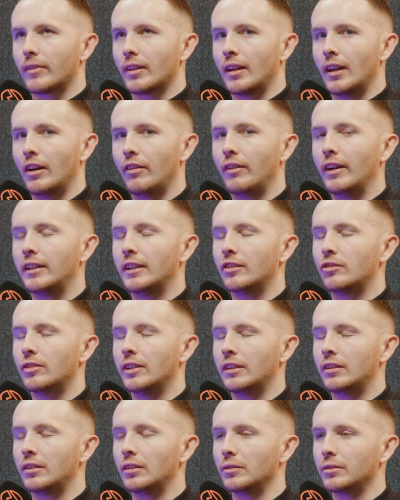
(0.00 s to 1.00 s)
hereditary
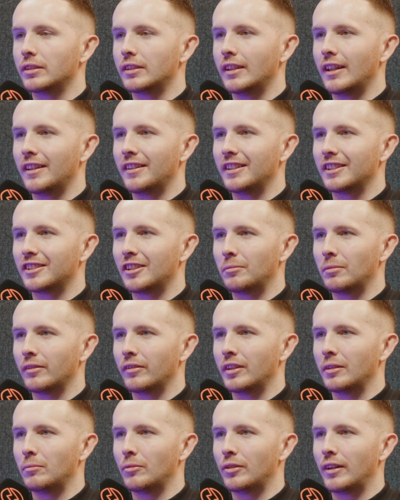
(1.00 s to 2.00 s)
tool set that some of
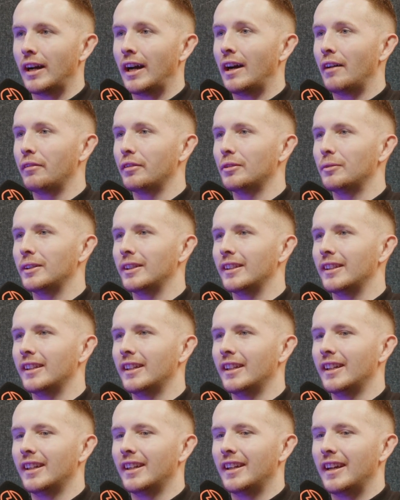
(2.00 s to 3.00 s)
the more affluent
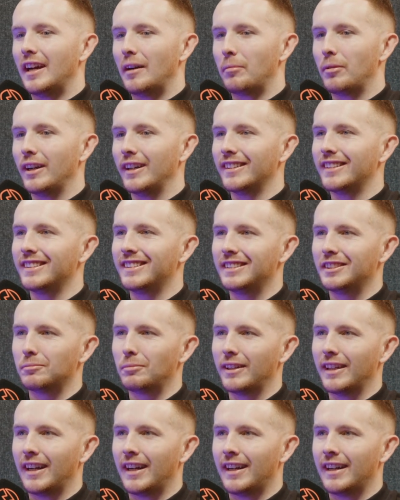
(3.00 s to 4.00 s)
apprentices
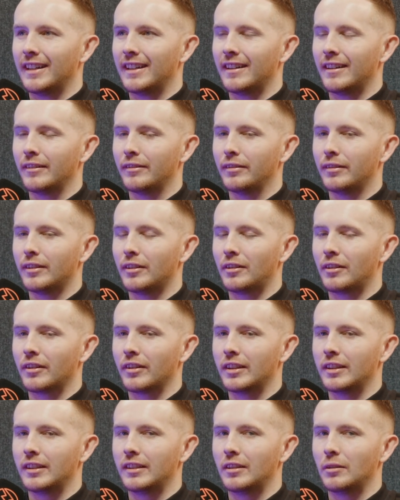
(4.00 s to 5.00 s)
might have, or
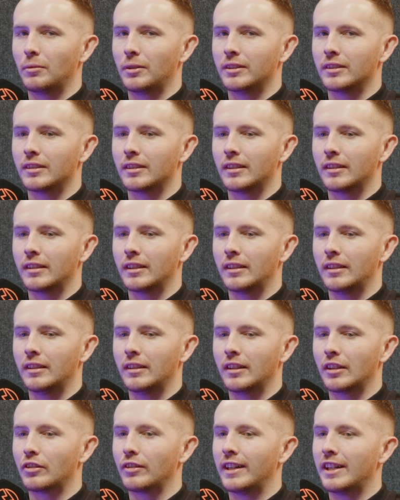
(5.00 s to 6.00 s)
the ones that the
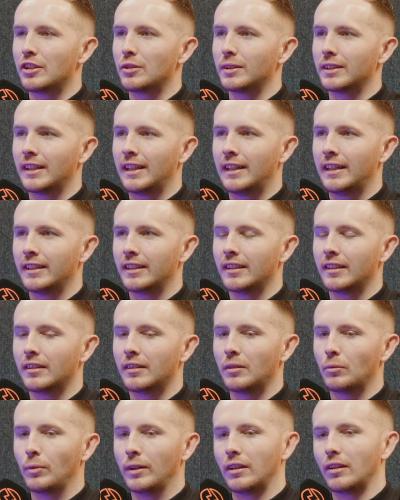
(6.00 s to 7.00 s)
graduates had
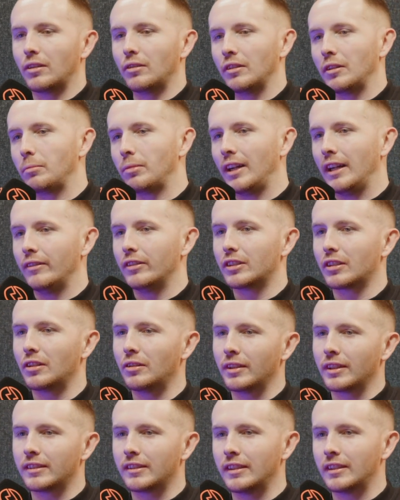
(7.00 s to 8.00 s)
that went through the private
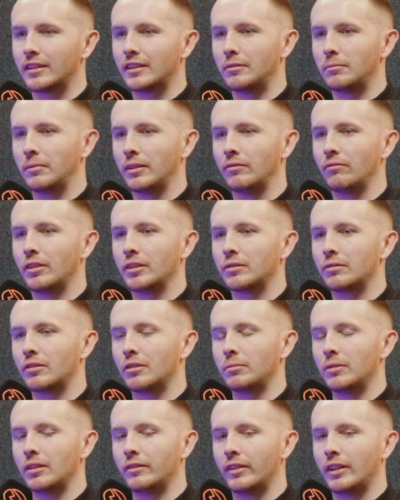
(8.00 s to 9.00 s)
schooling system in Russell
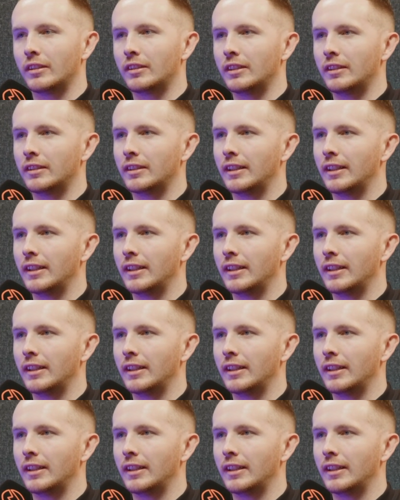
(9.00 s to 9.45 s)
Group universities.